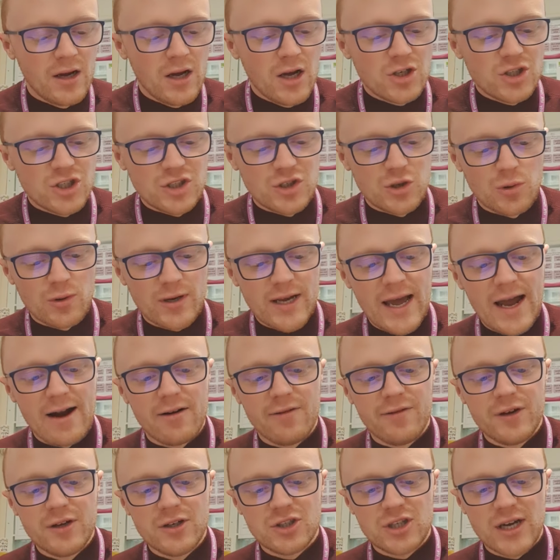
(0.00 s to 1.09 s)
She took care
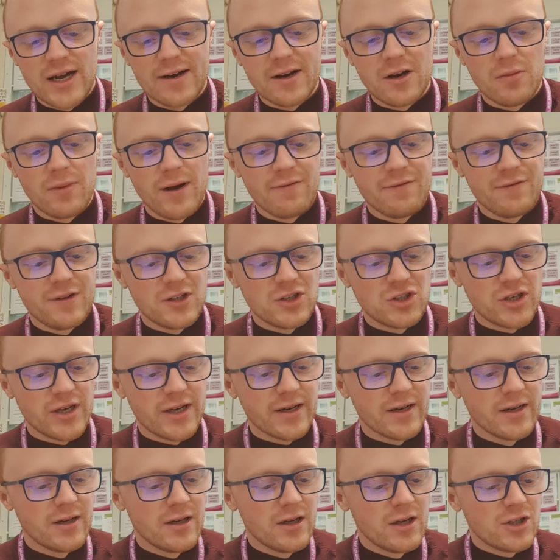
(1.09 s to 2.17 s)
of her shadow when fishing.
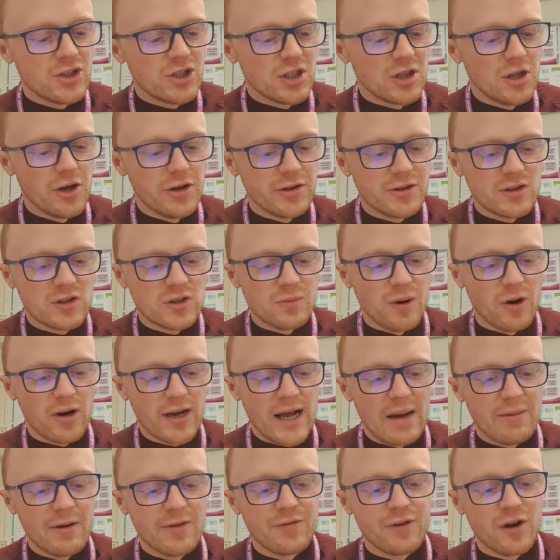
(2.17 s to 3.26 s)
She learned to spot
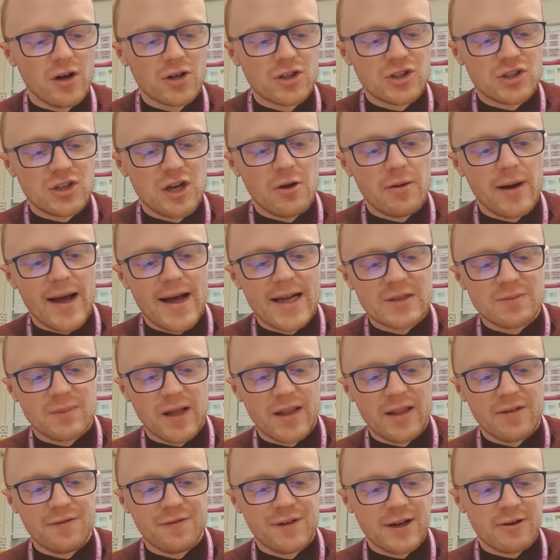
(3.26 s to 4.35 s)
camouflaged snow hares by
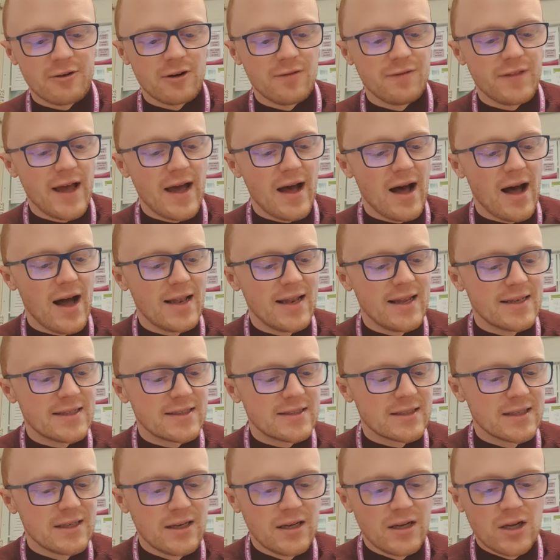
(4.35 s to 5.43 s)
the flicker of their
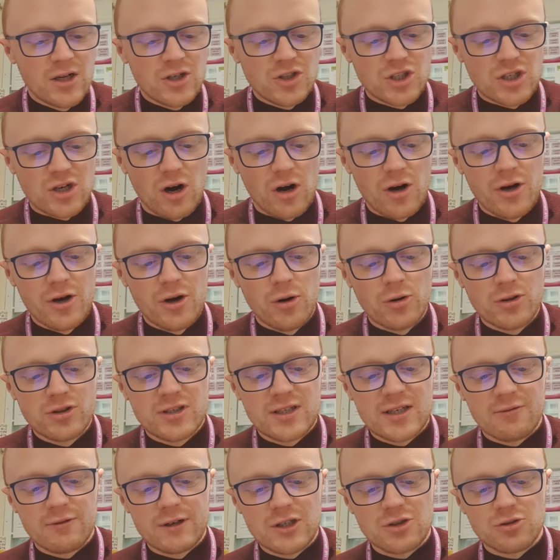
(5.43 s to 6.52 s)
eyelids. She got her
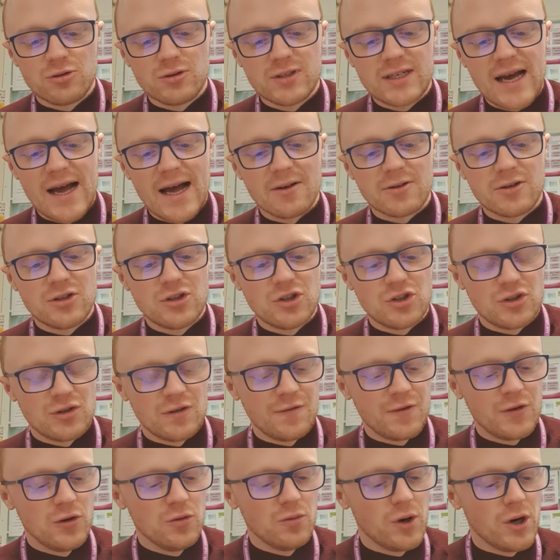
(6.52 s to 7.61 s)
hunting ritual down to just a
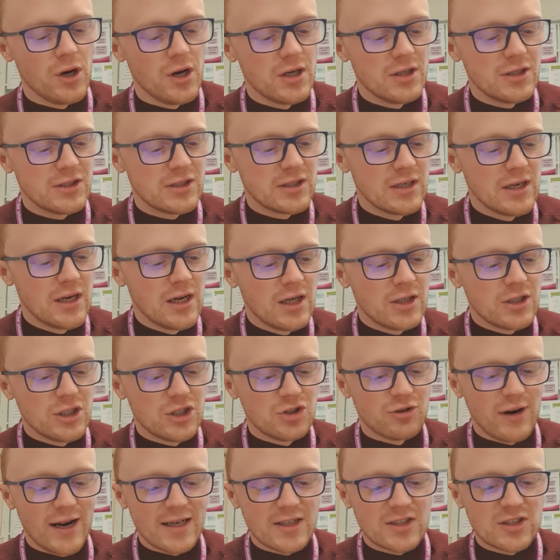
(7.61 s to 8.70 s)
few words. She
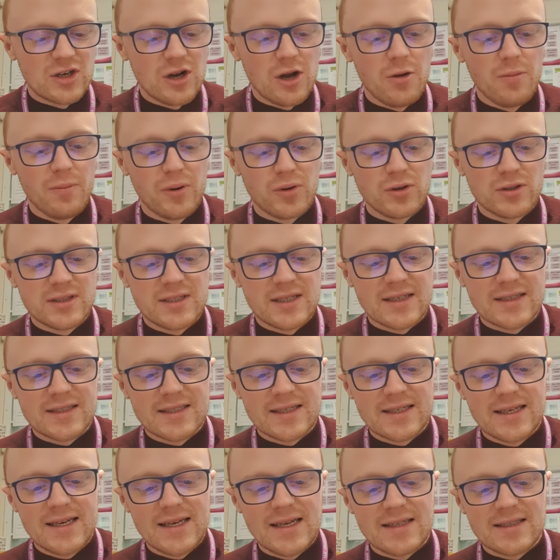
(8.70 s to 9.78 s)
tracked snow buntings
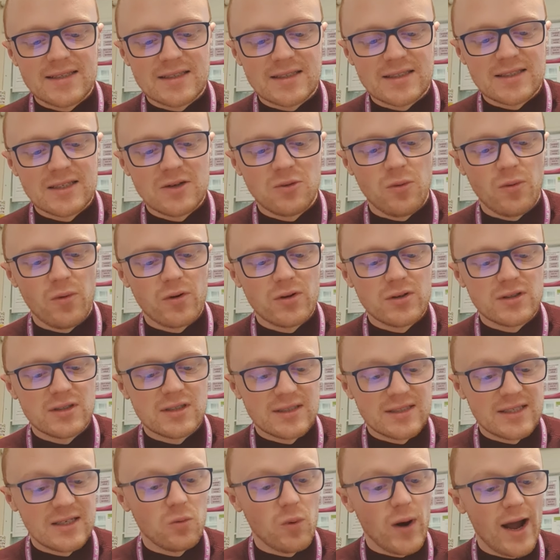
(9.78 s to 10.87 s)
and geese to
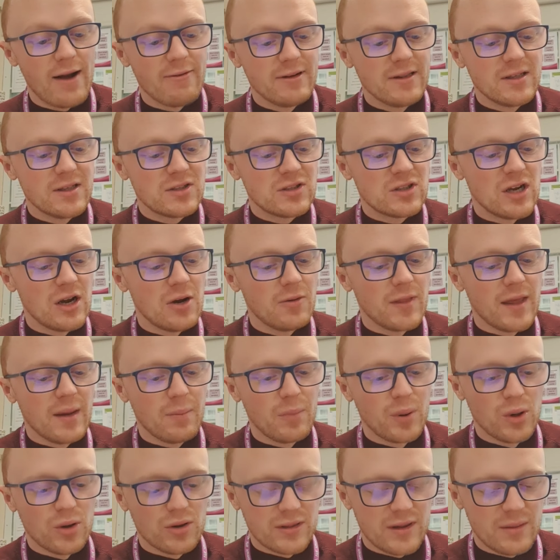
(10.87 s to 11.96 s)
see where in the snow they
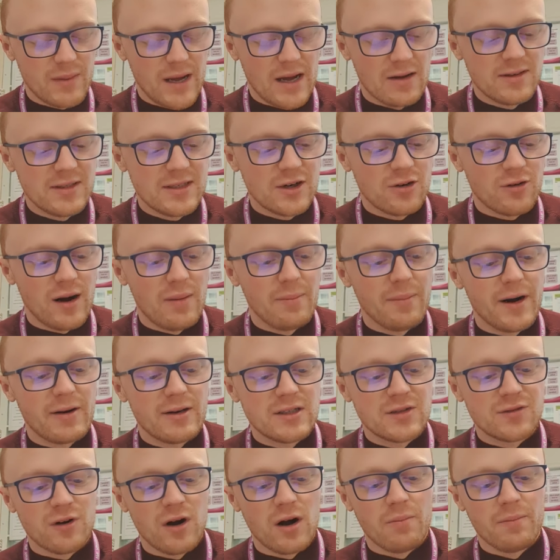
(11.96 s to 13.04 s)
plucked the mountain
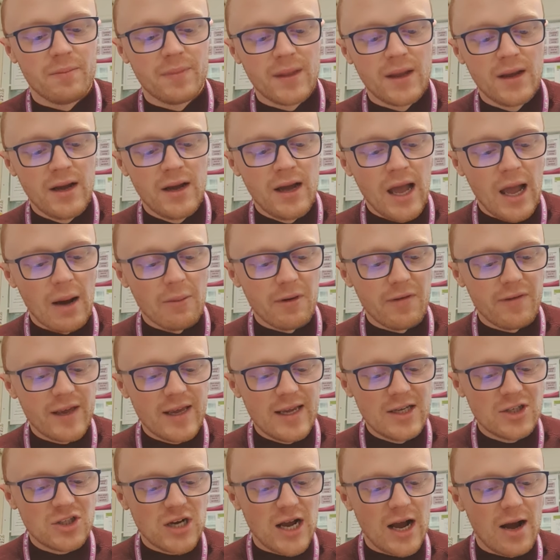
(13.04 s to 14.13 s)
cranberries from. And with
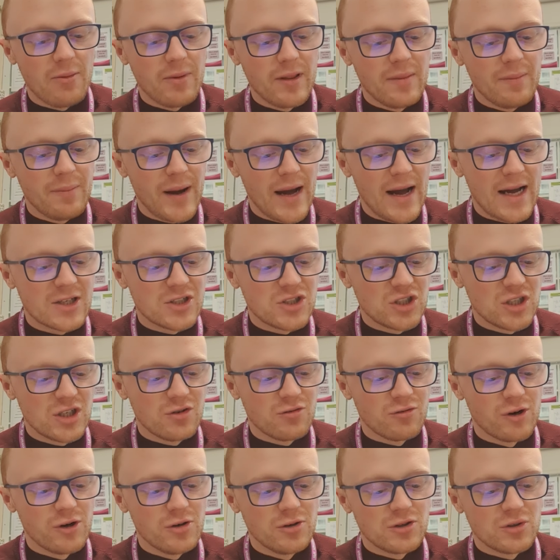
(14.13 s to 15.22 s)
each hour that passed, she
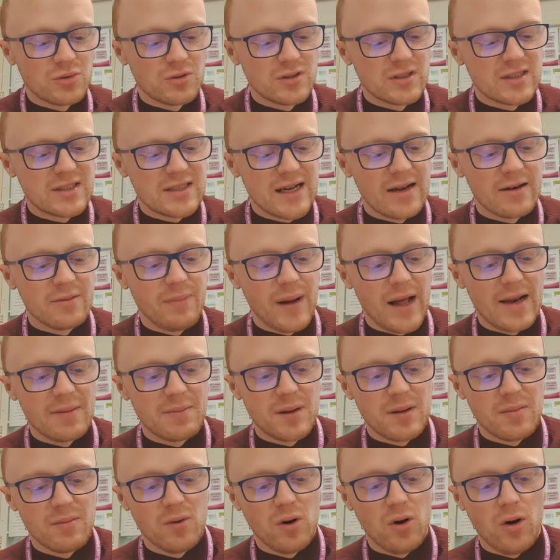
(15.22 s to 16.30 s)
grew to understand
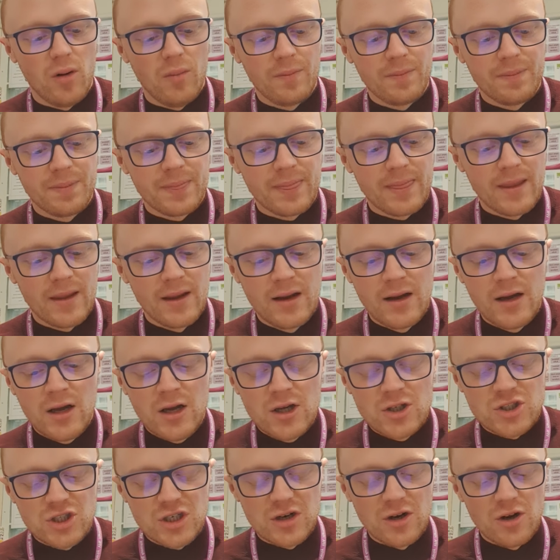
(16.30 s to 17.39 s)
Balipin more.
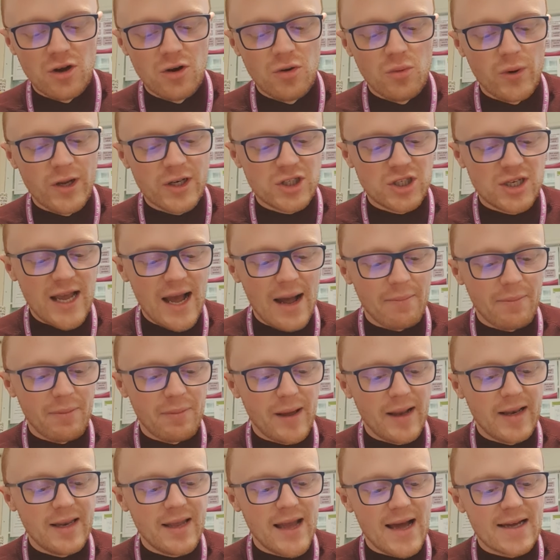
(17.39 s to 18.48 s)
She knew which yap
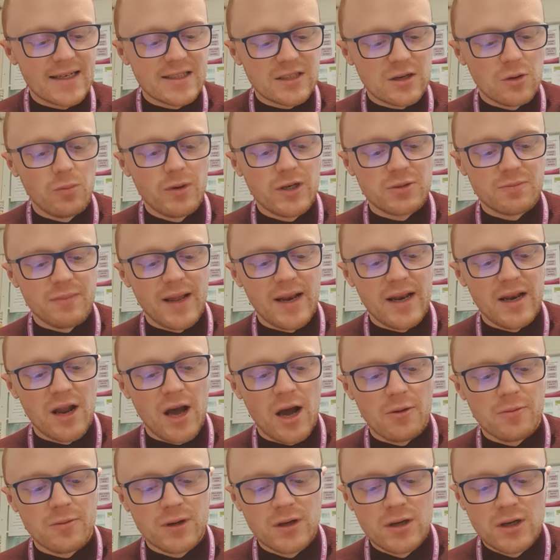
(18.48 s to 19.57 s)
meant yes and which meant
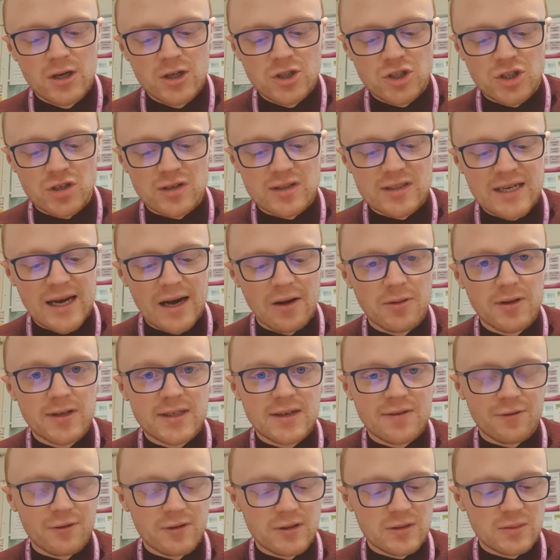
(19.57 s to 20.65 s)
no. She could tell the
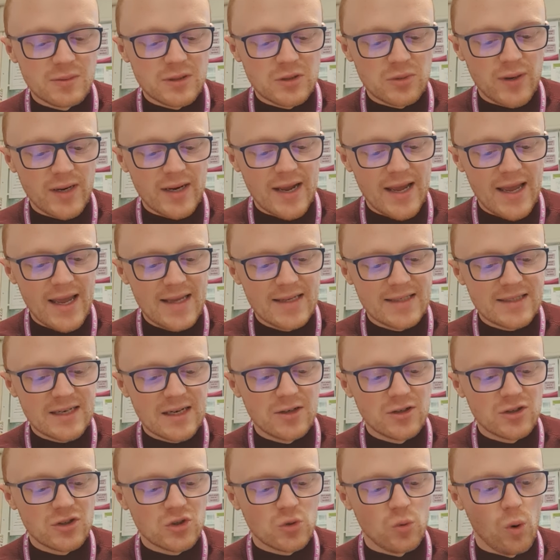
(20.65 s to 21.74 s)
difference between a hiss
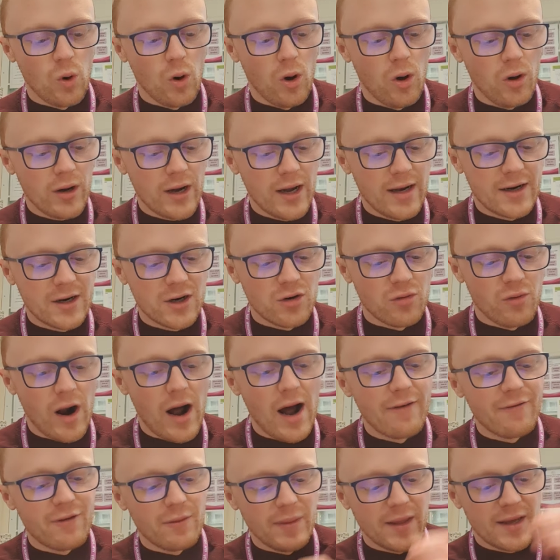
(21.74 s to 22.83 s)
and a squawk and a
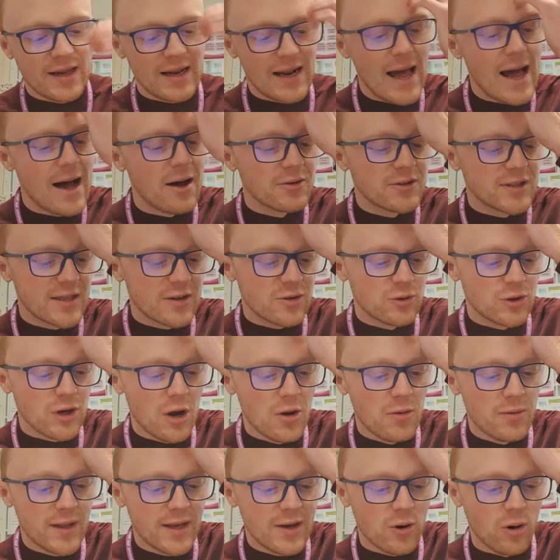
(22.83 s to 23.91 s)
cry from the clouds that could
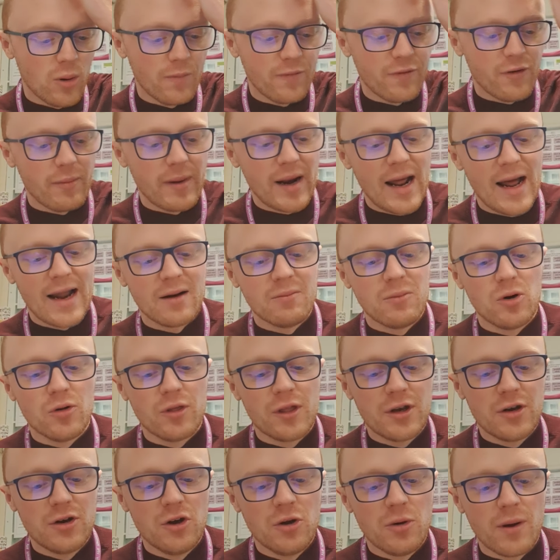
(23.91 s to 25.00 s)
only come from an animal
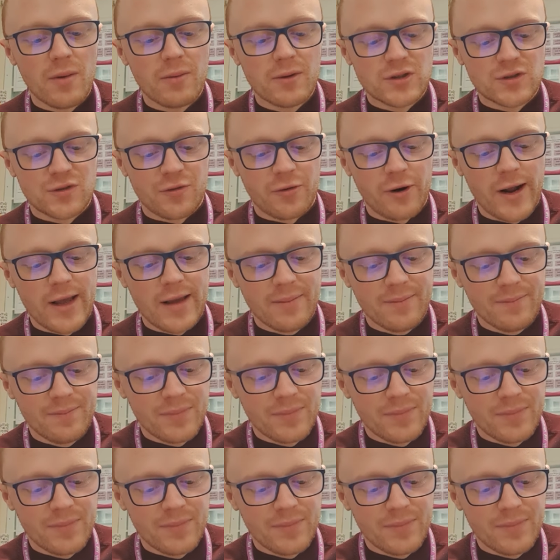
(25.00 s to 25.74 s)
that knew it was free.